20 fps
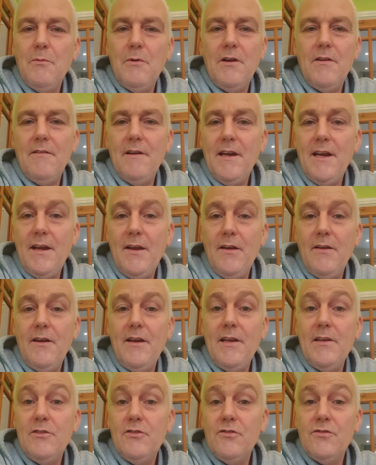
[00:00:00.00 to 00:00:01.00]
where
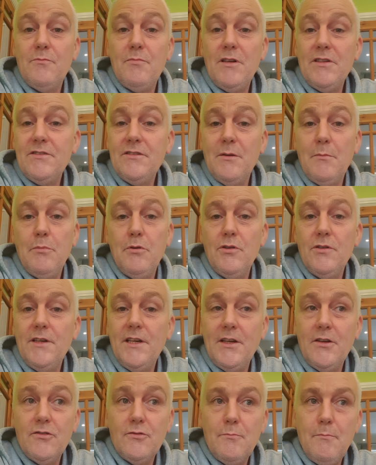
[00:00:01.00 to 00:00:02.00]
it just presses a button
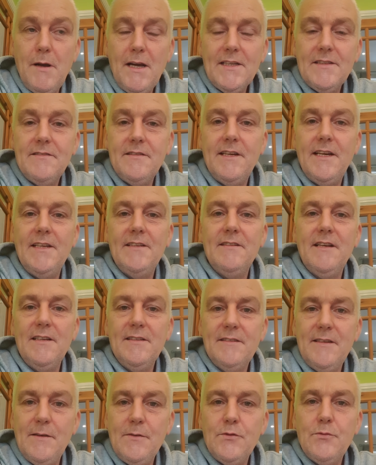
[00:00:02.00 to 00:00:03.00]
and it goes back to the
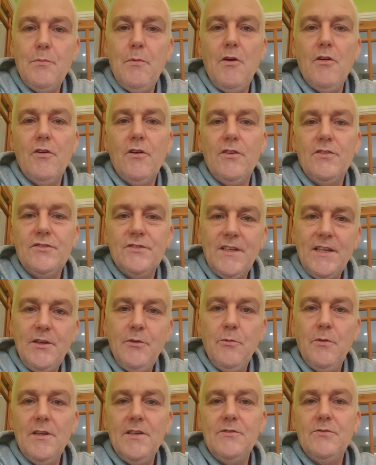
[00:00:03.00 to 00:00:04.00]
exact same spot
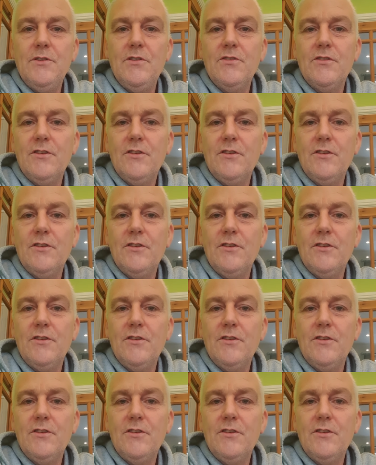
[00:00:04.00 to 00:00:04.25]
continually. So it's